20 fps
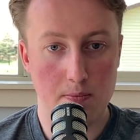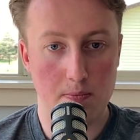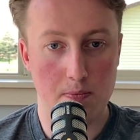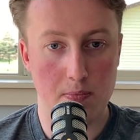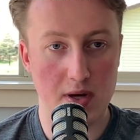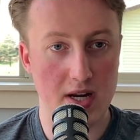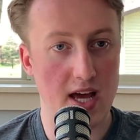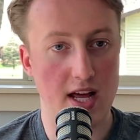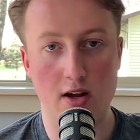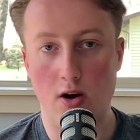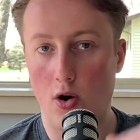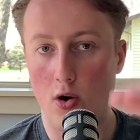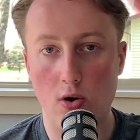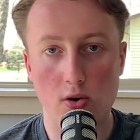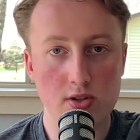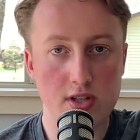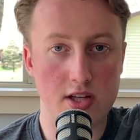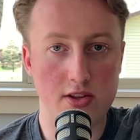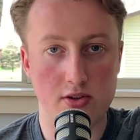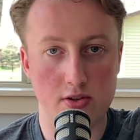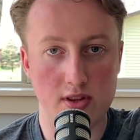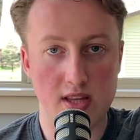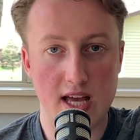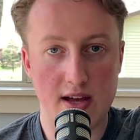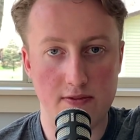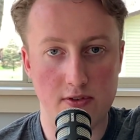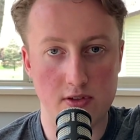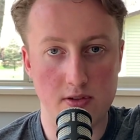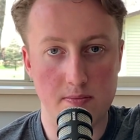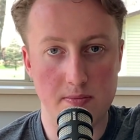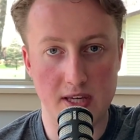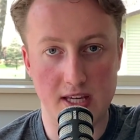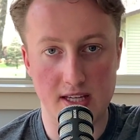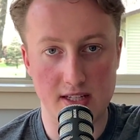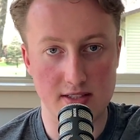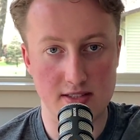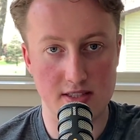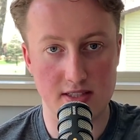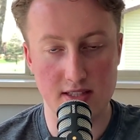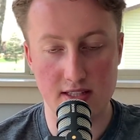but on a whole nother level,
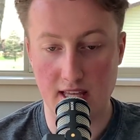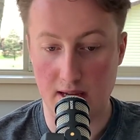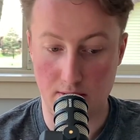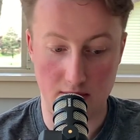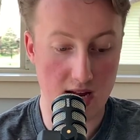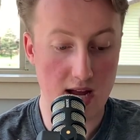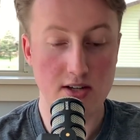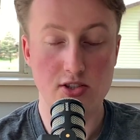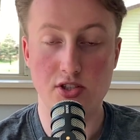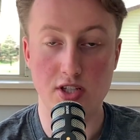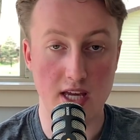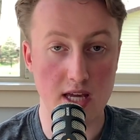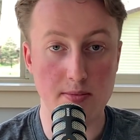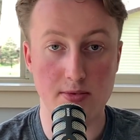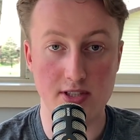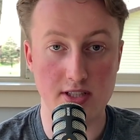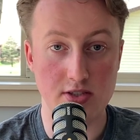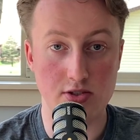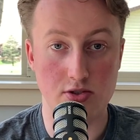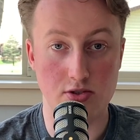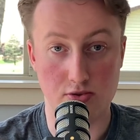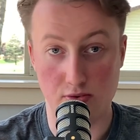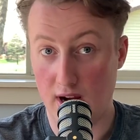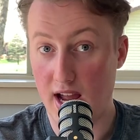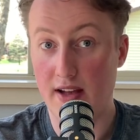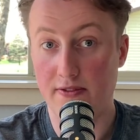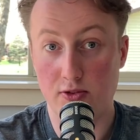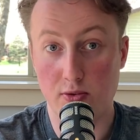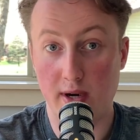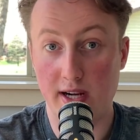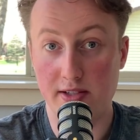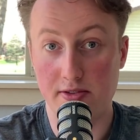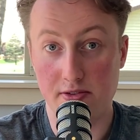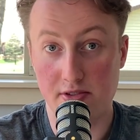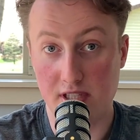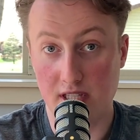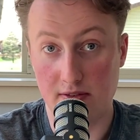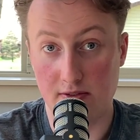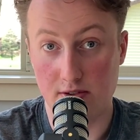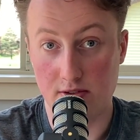because they were actually able to draft wide
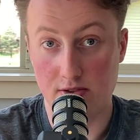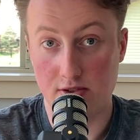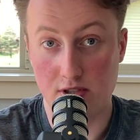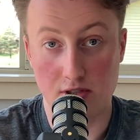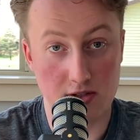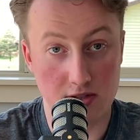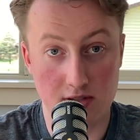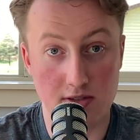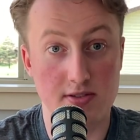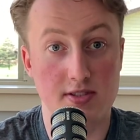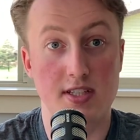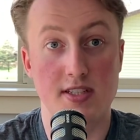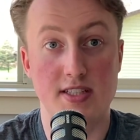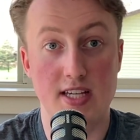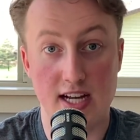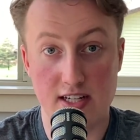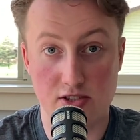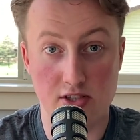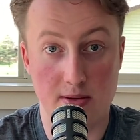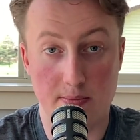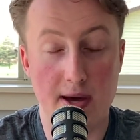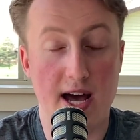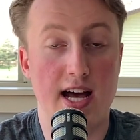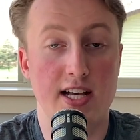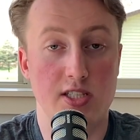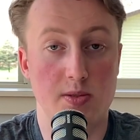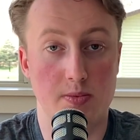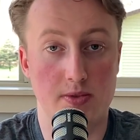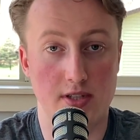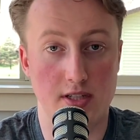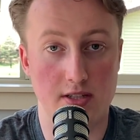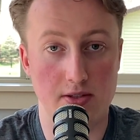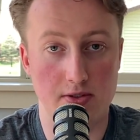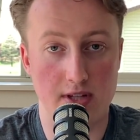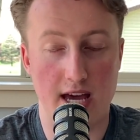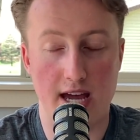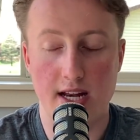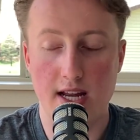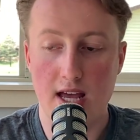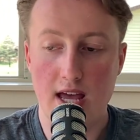receivers. Gutekunst, it's actually possible to do
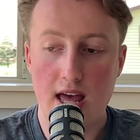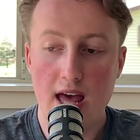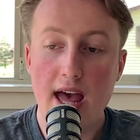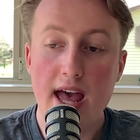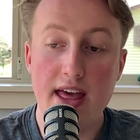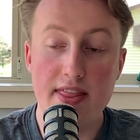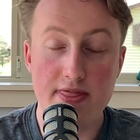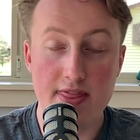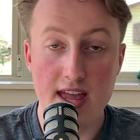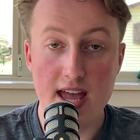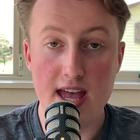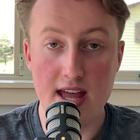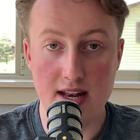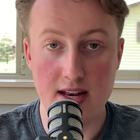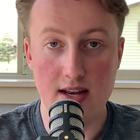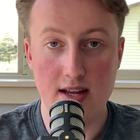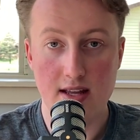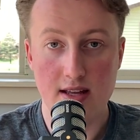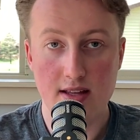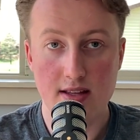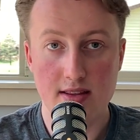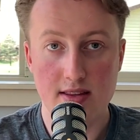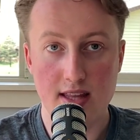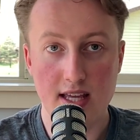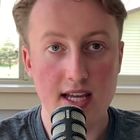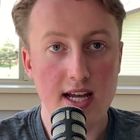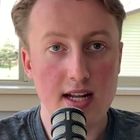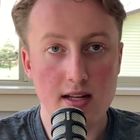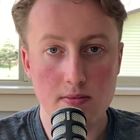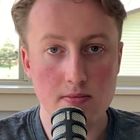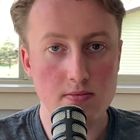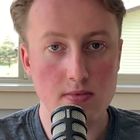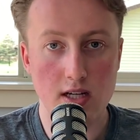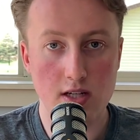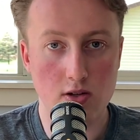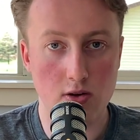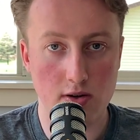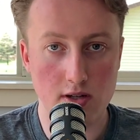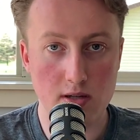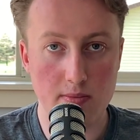that. And then they got a
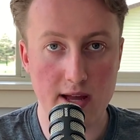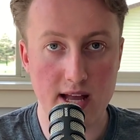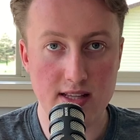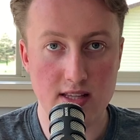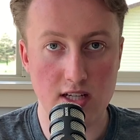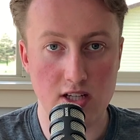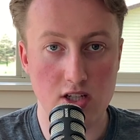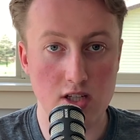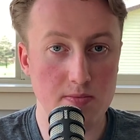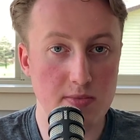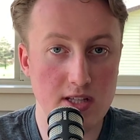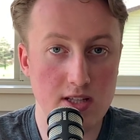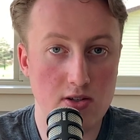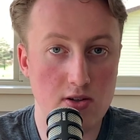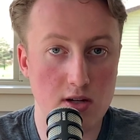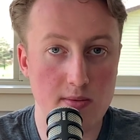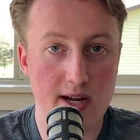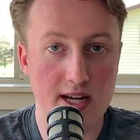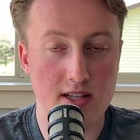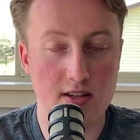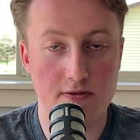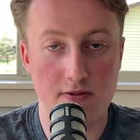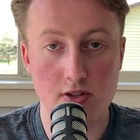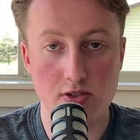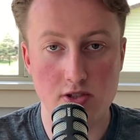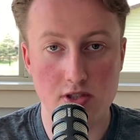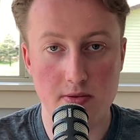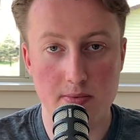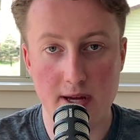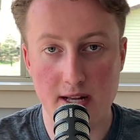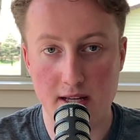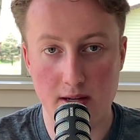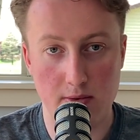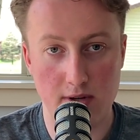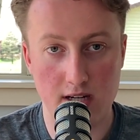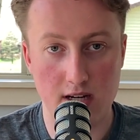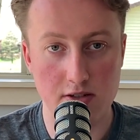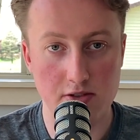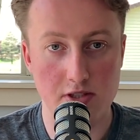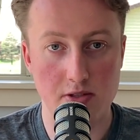quarterback that could be the quarterback of the future, depending on
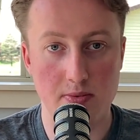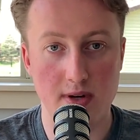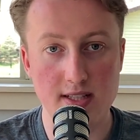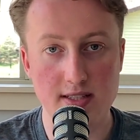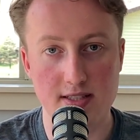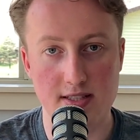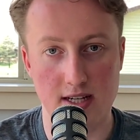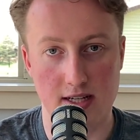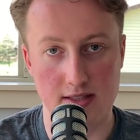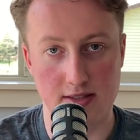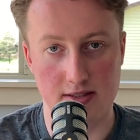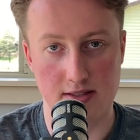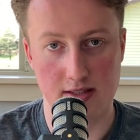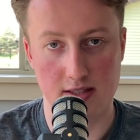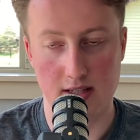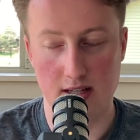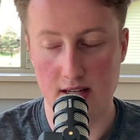what Carson Wentz does.